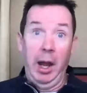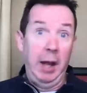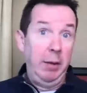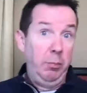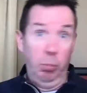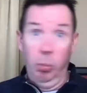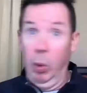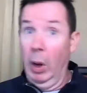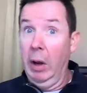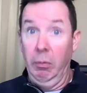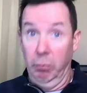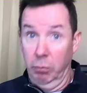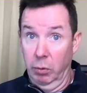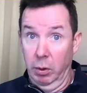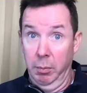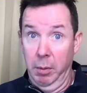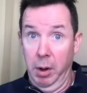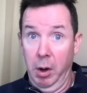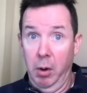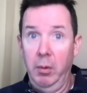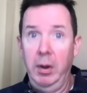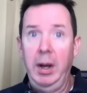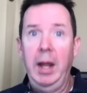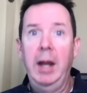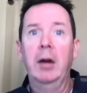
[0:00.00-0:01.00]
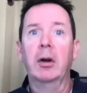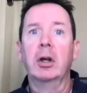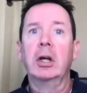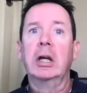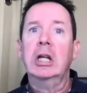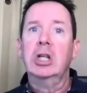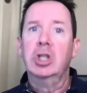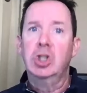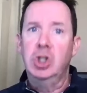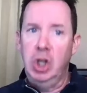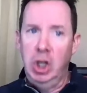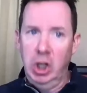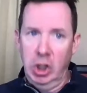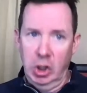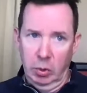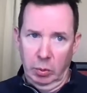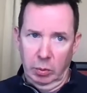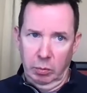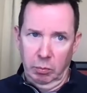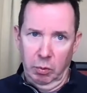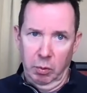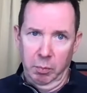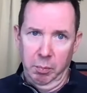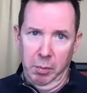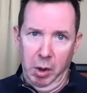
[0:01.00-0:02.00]
went remote and are
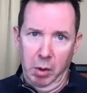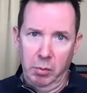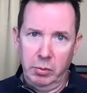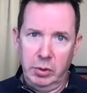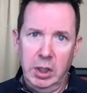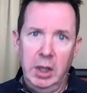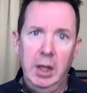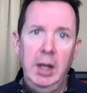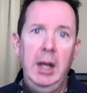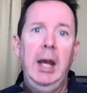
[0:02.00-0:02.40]
continuing remote.